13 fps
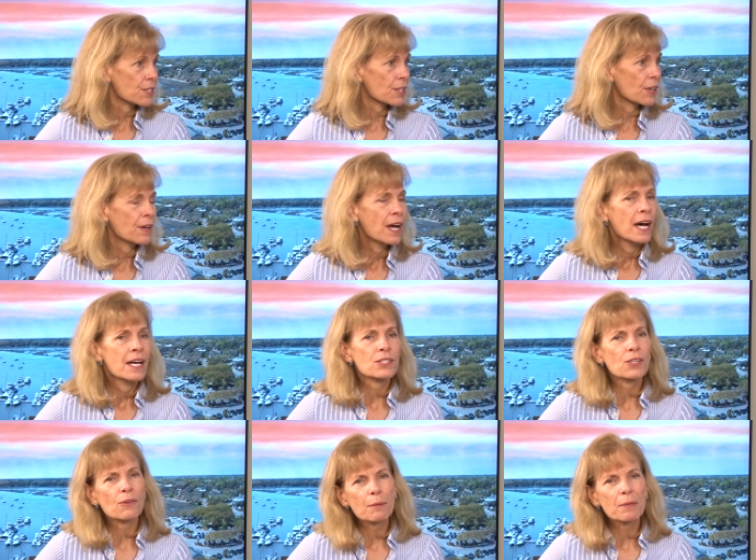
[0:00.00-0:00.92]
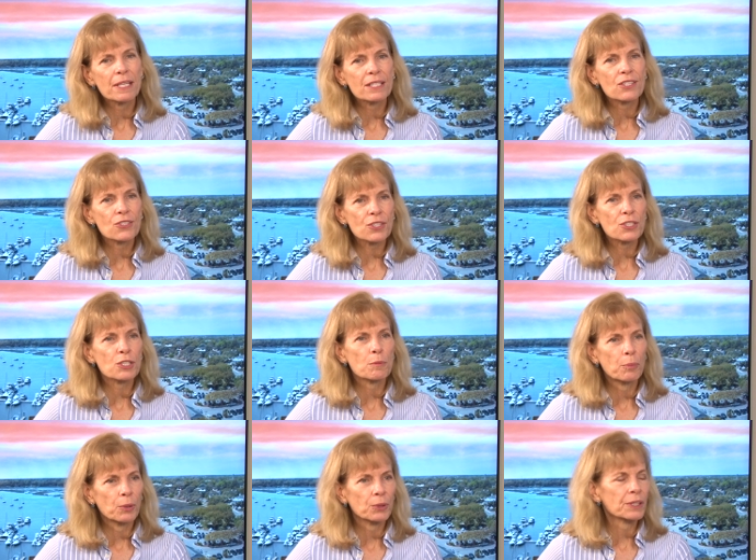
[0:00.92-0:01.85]
Okay. So I mean, it's just
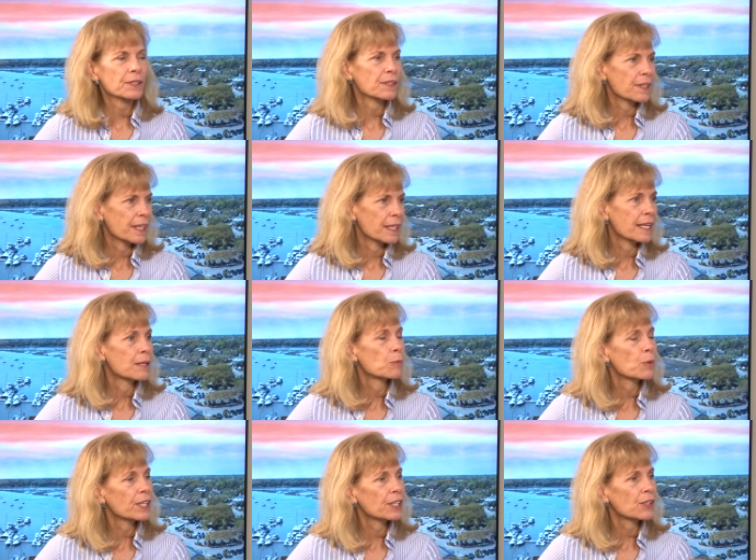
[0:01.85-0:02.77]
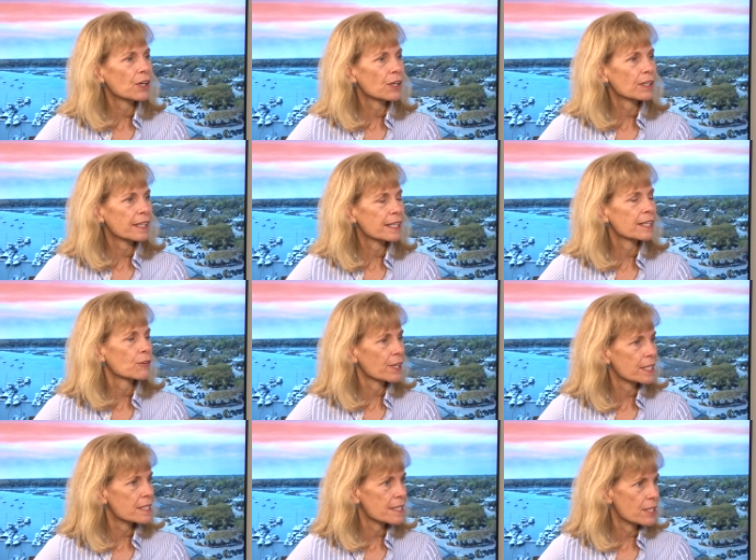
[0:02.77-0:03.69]
important that, and we are like
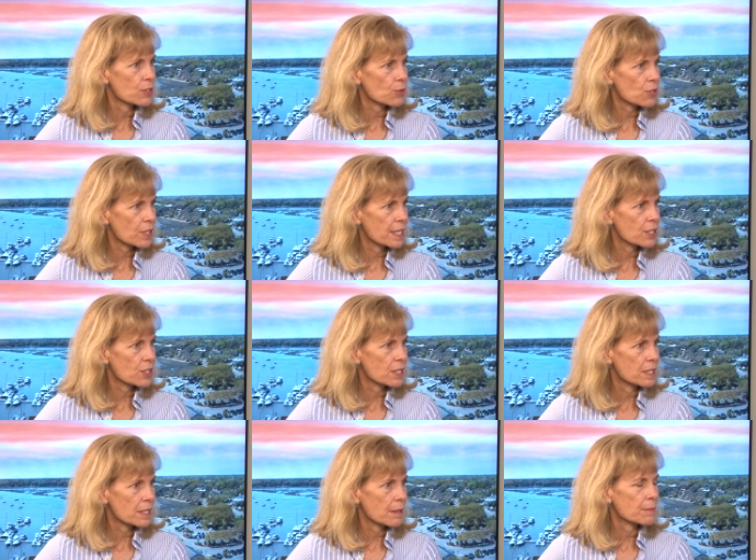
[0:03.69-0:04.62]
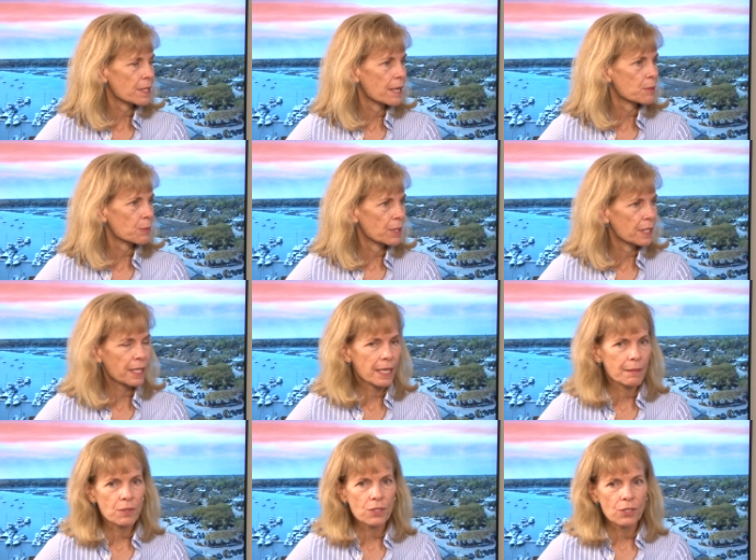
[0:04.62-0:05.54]
Grand Central Station sometimes when it
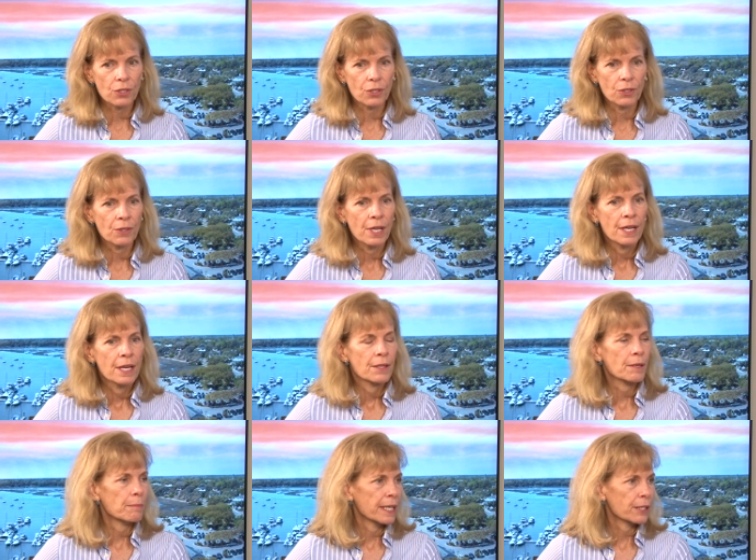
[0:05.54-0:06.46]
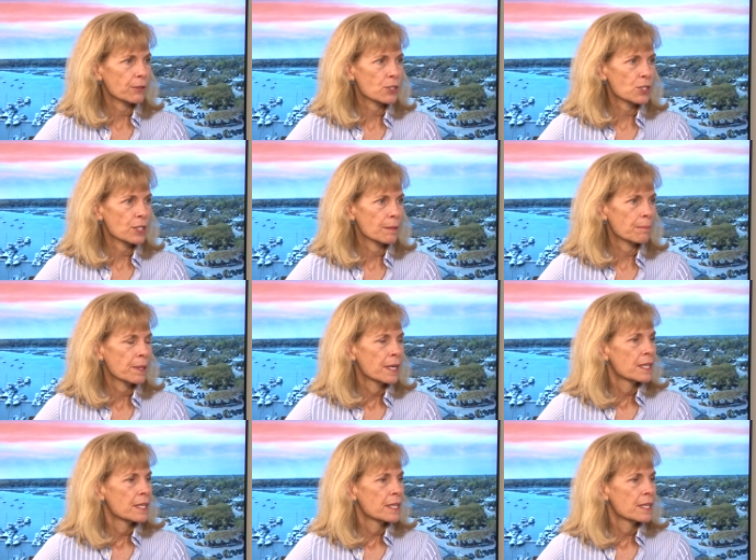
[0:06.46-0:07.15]
comes to the microchip.